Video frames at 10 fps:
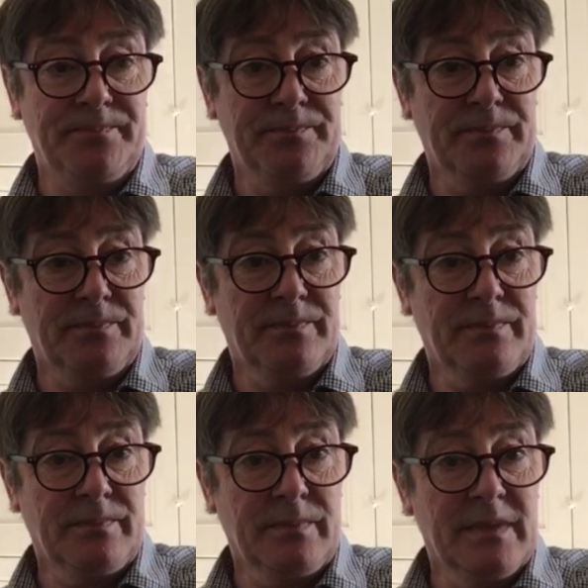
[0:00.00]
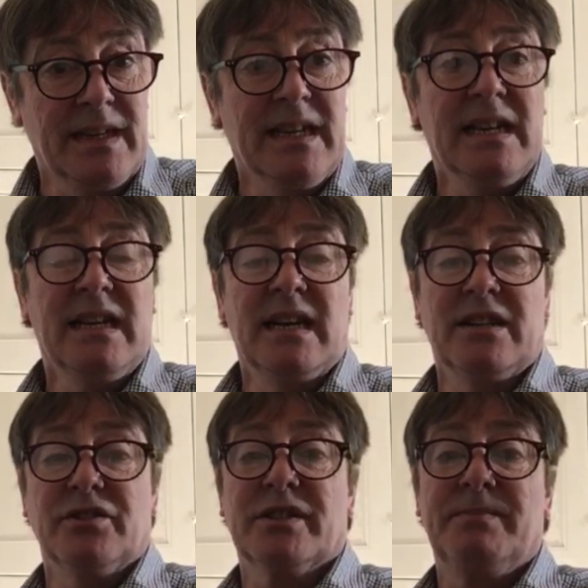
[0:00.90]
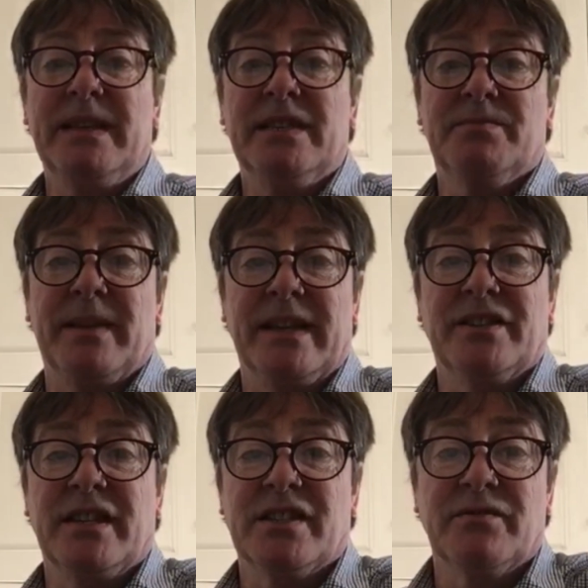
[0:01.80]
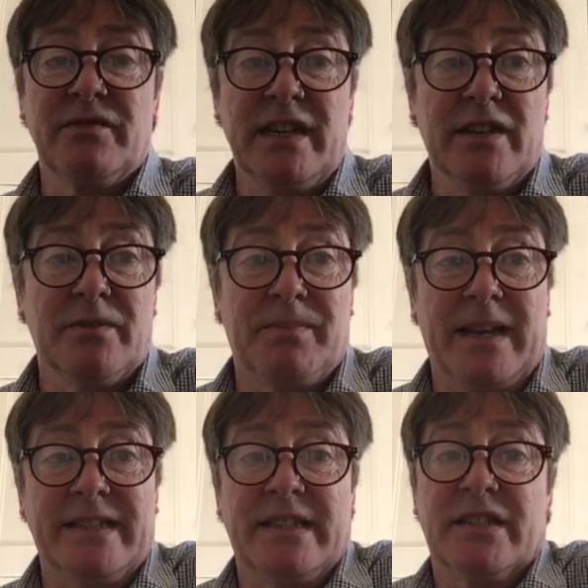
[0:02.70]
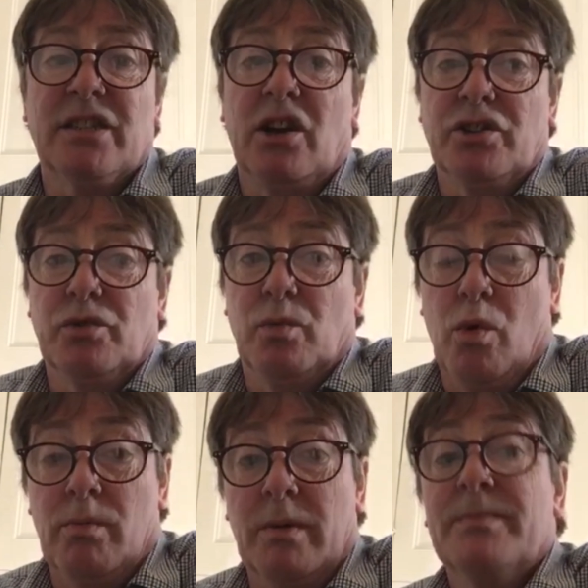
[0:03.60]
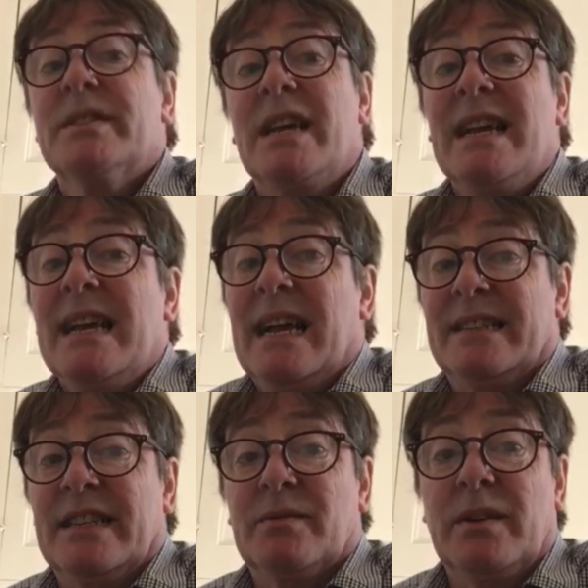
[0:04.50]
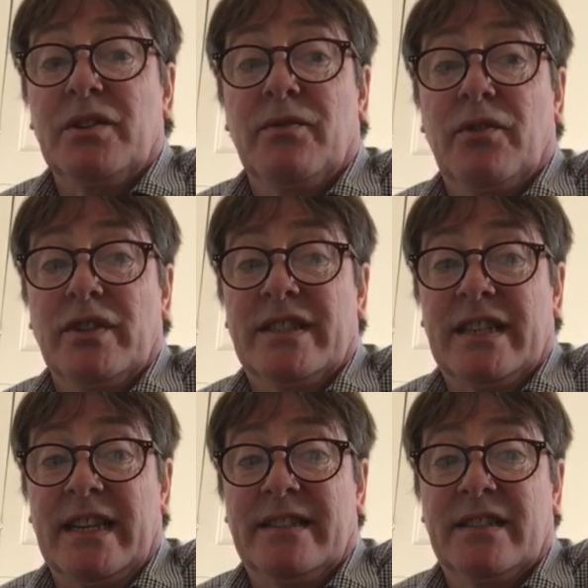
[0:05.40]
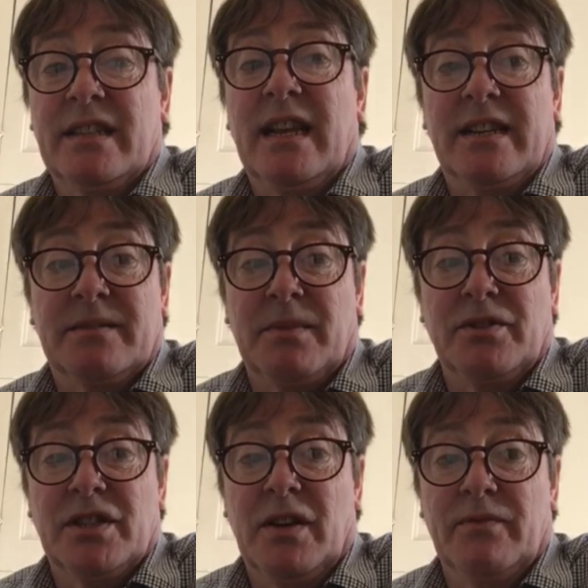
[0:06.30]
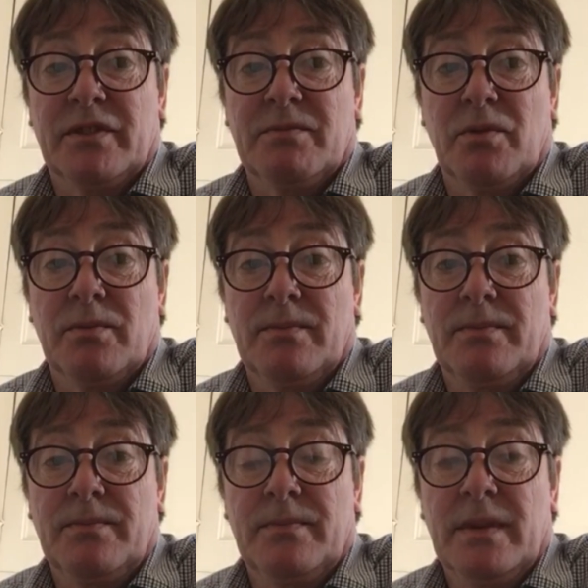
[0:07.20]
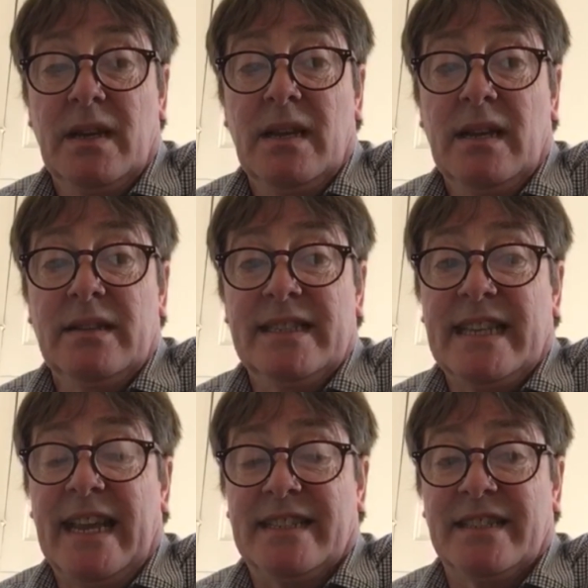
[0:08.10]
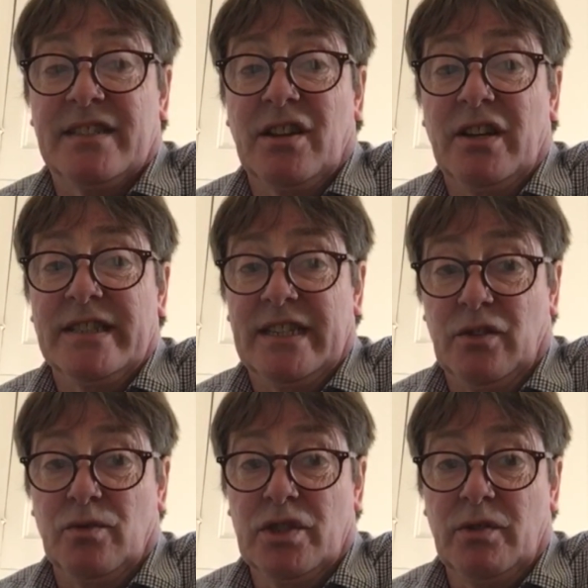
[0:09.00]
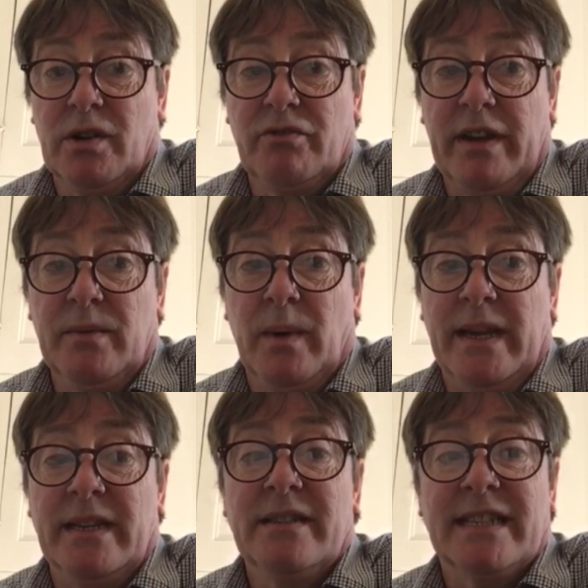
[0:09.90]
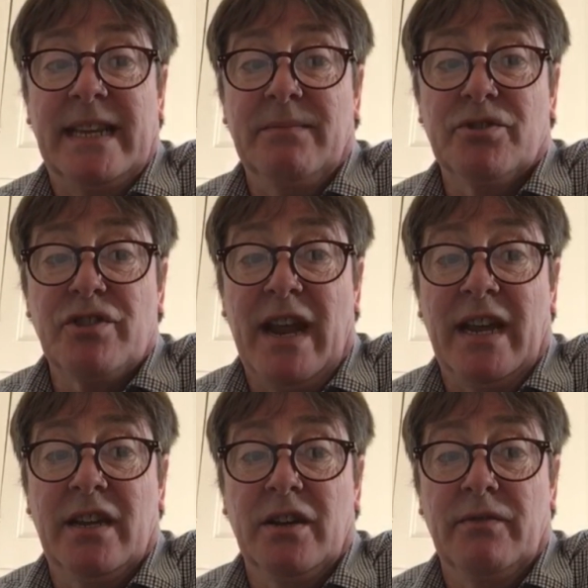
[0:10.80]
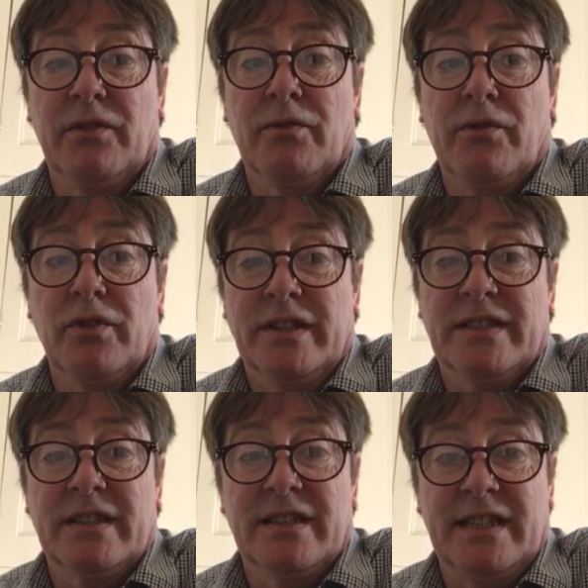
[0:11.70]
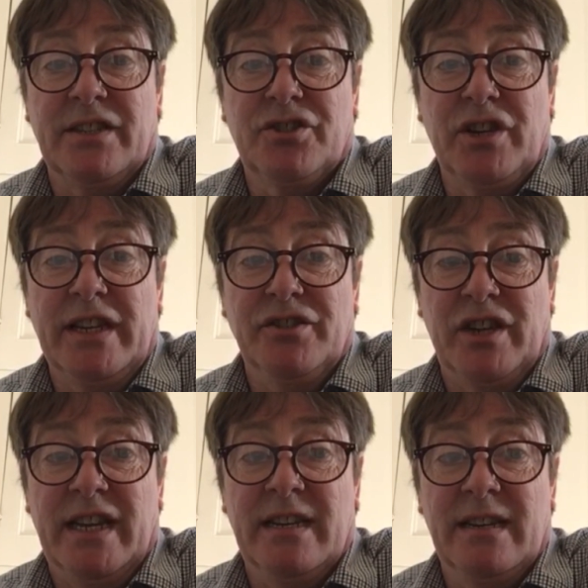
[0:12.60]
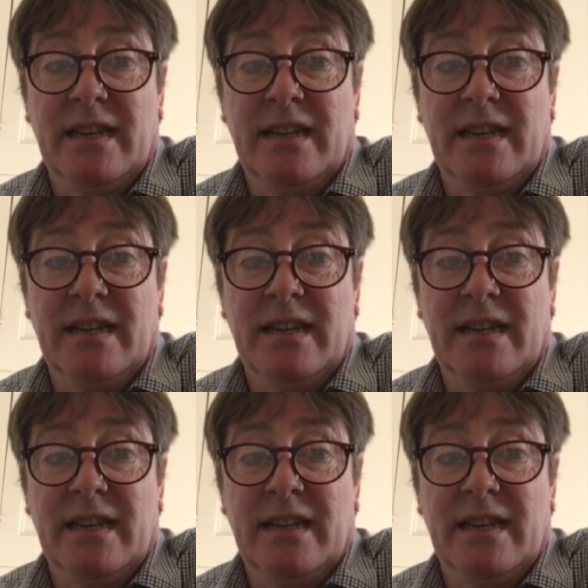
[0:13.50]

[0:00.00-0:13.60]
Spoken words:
And your speech pitch is a really good place to start your warm-ups, as it's where your voice sits at its most comfortable. This exercise is also a great way to keep track of your voice as it's changing,